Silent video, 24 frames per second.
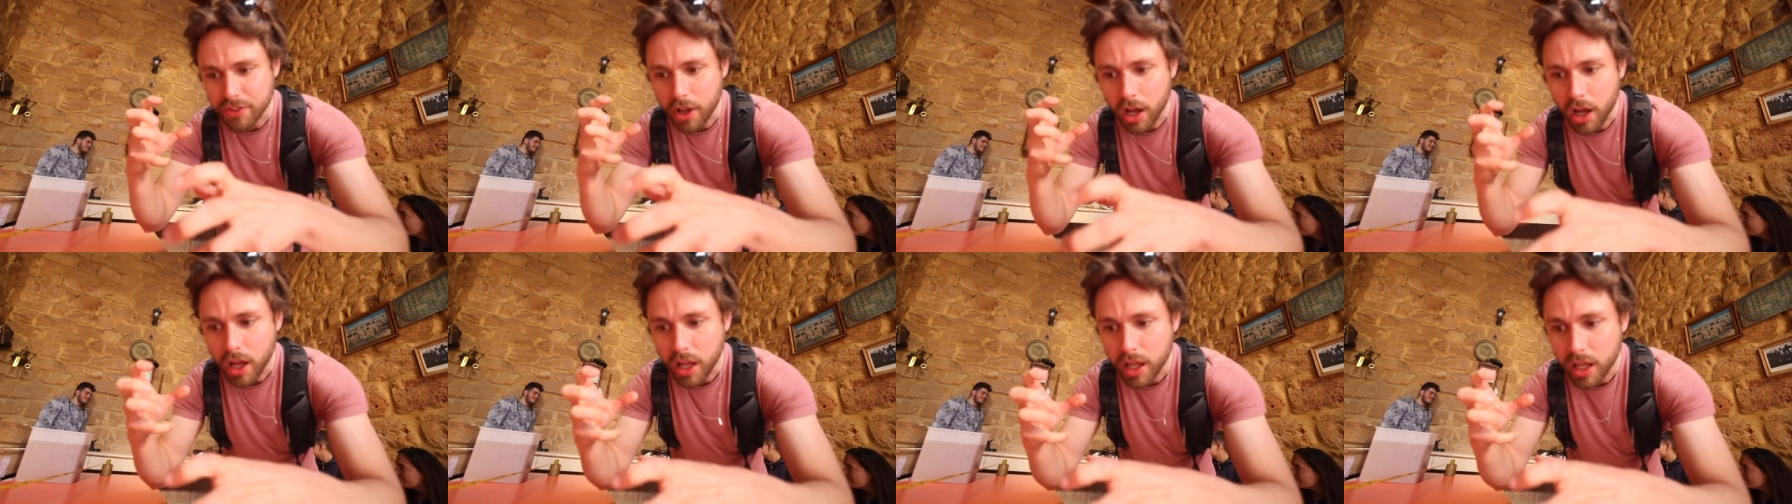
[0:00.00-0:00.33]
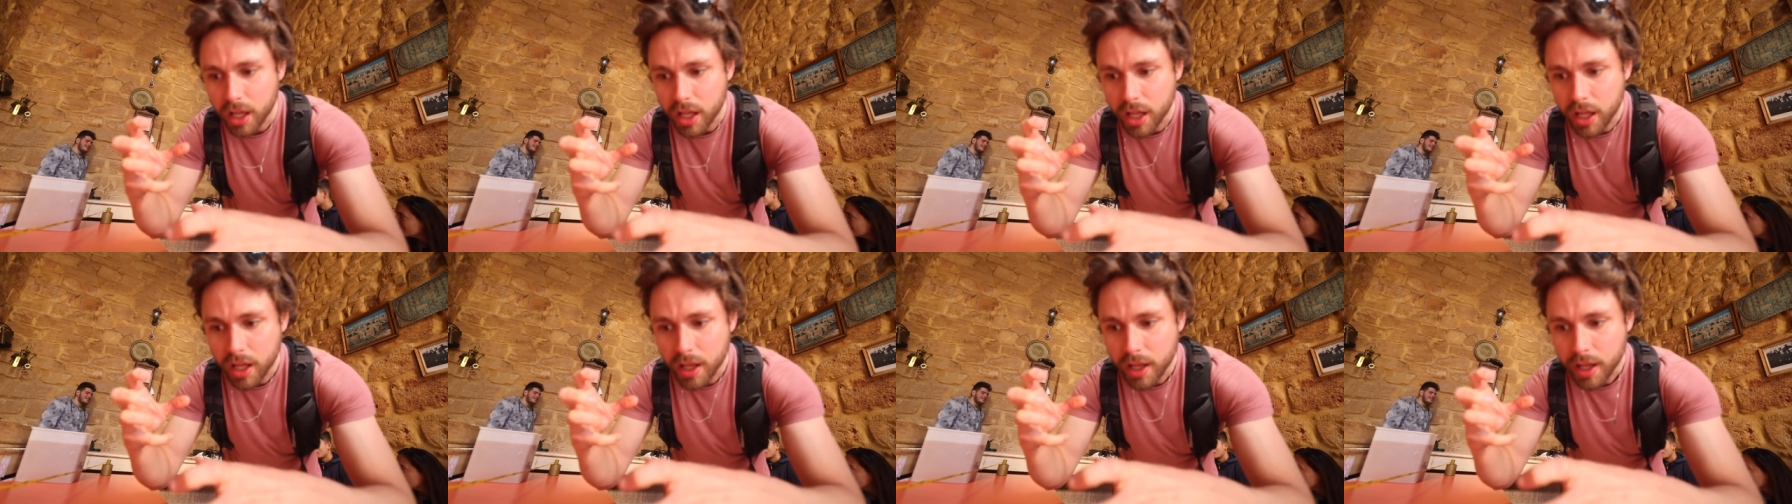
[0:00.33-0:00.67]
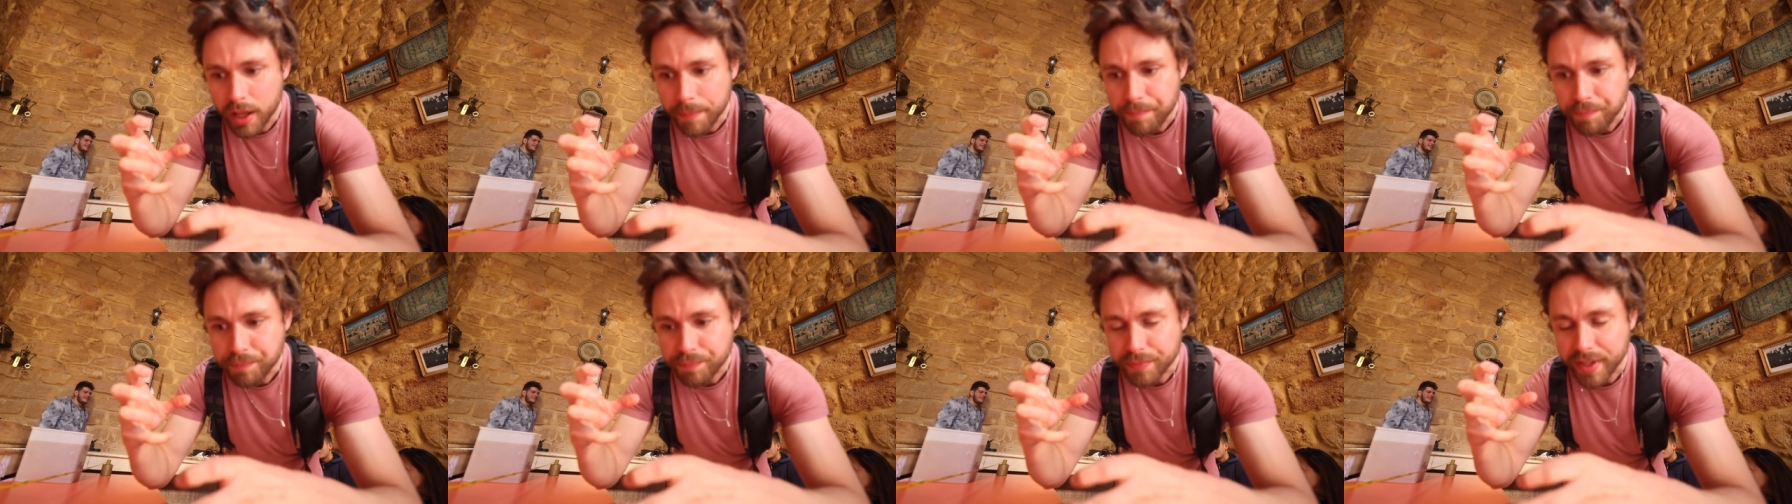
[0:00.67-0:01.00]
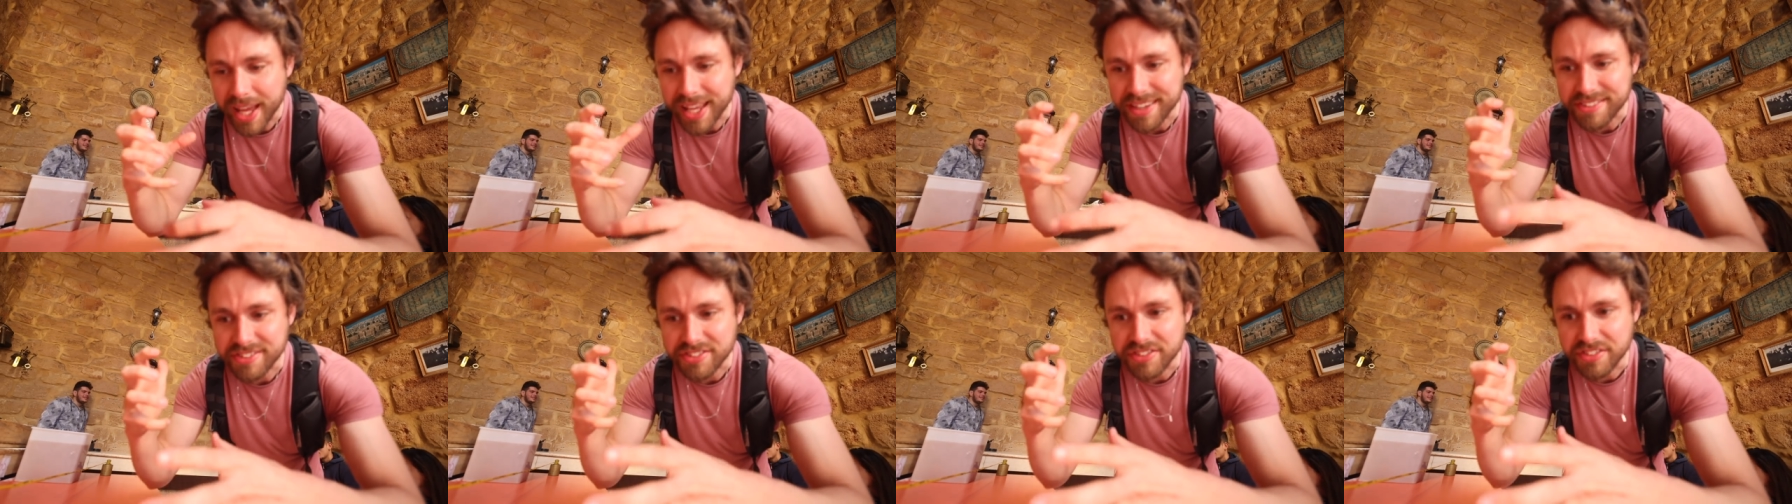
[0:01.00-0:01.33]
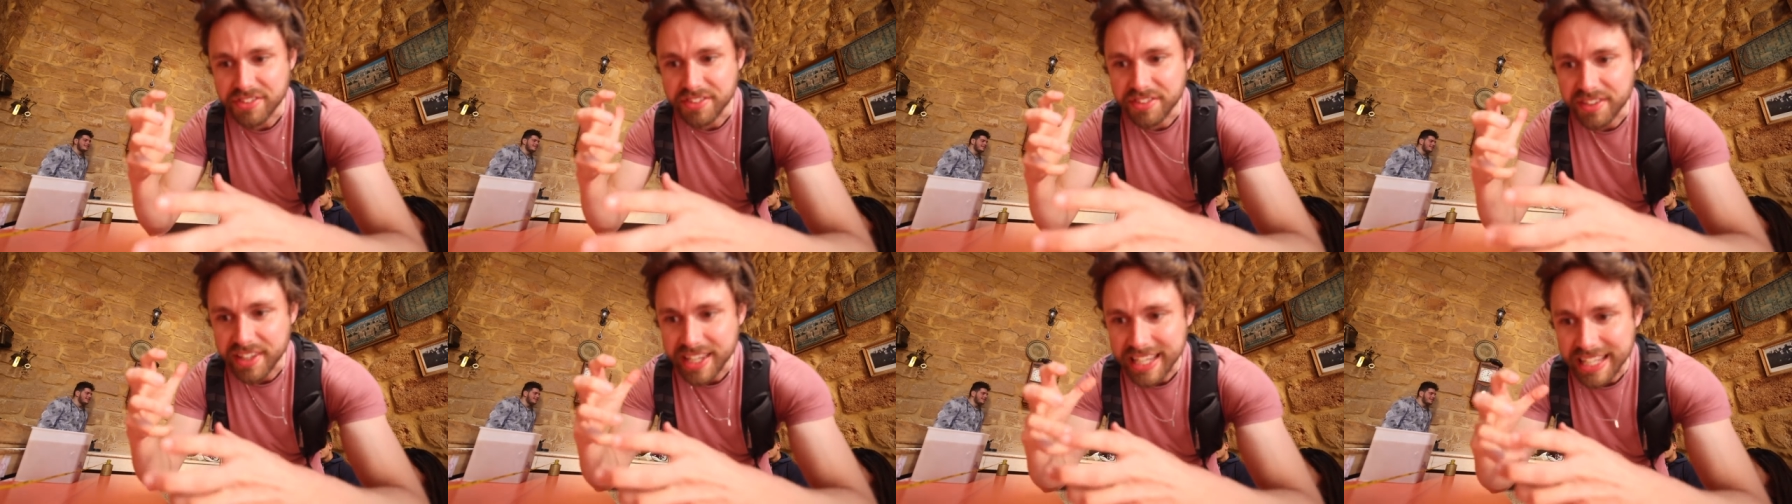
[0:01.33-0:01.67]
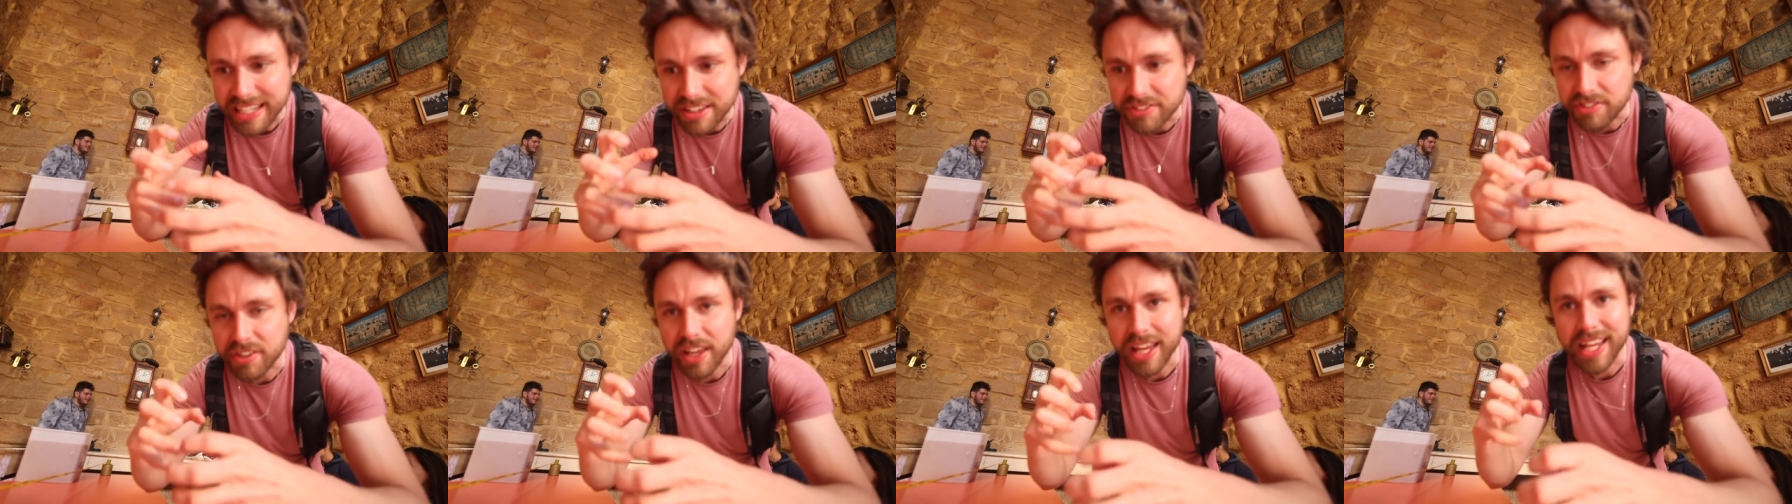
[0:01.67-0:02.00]
not as
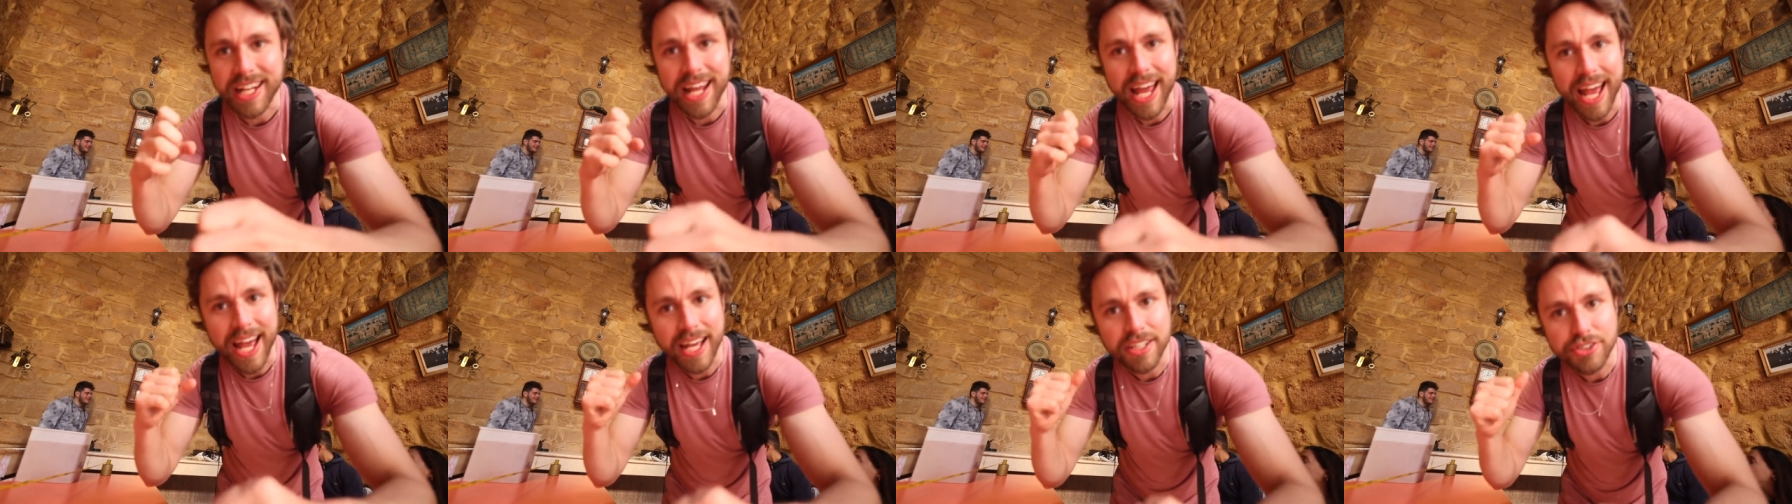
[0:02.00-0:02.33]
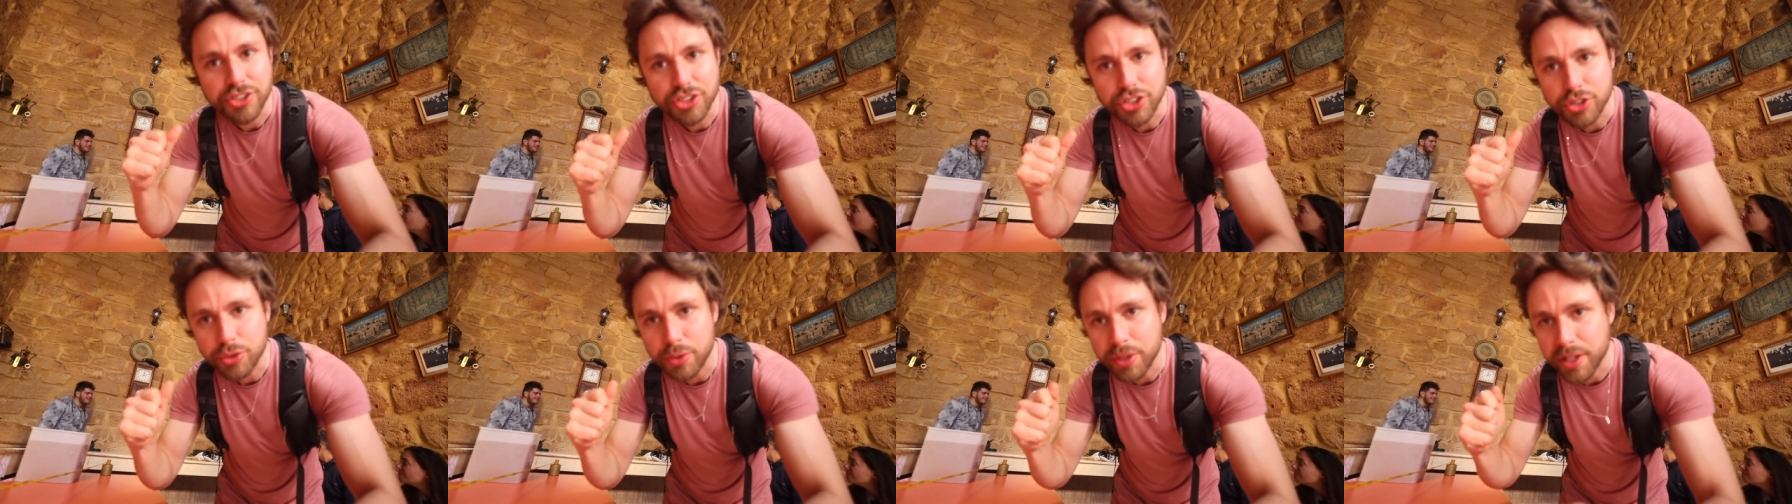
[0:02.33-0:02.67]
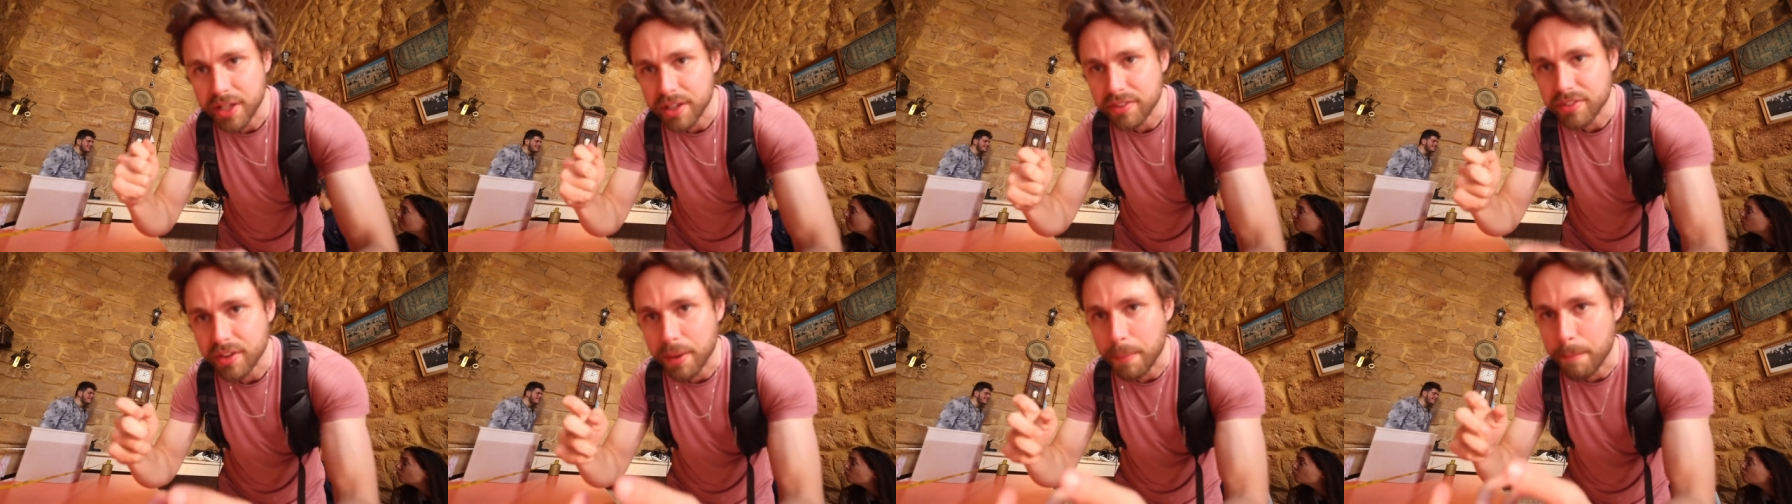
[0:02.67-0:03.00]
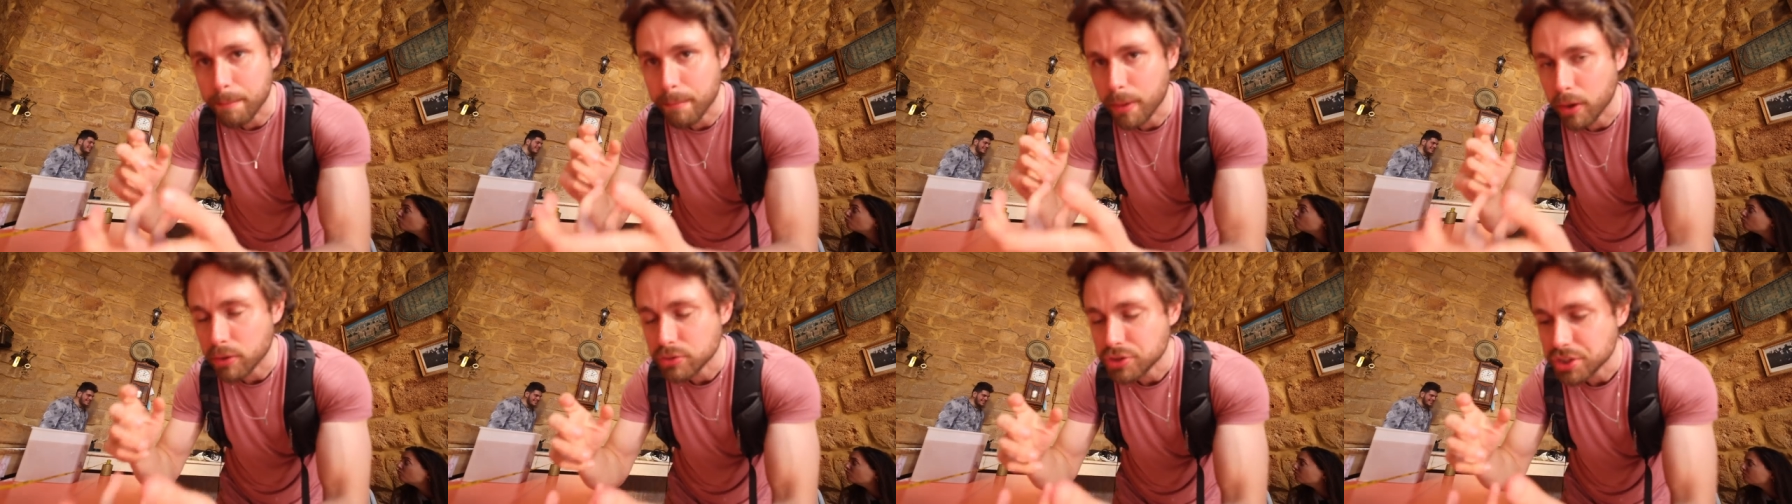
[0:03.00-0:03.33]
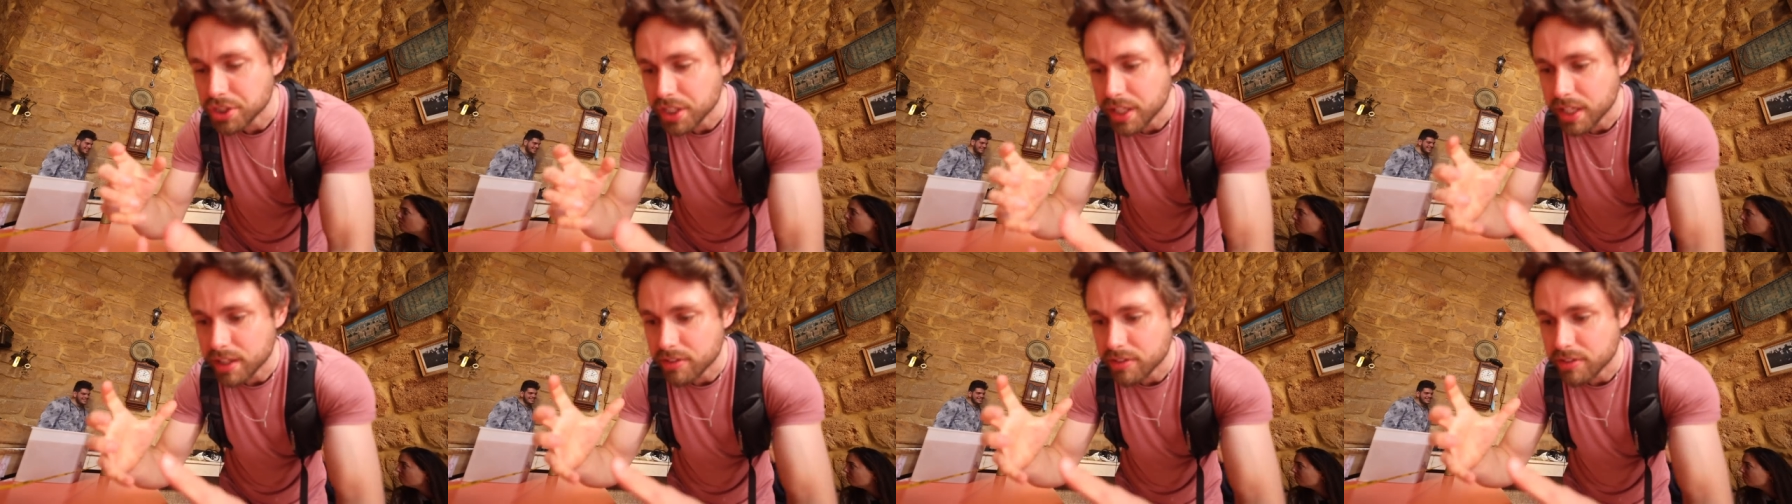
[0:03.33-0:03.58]
dense and as chewy as a mochi.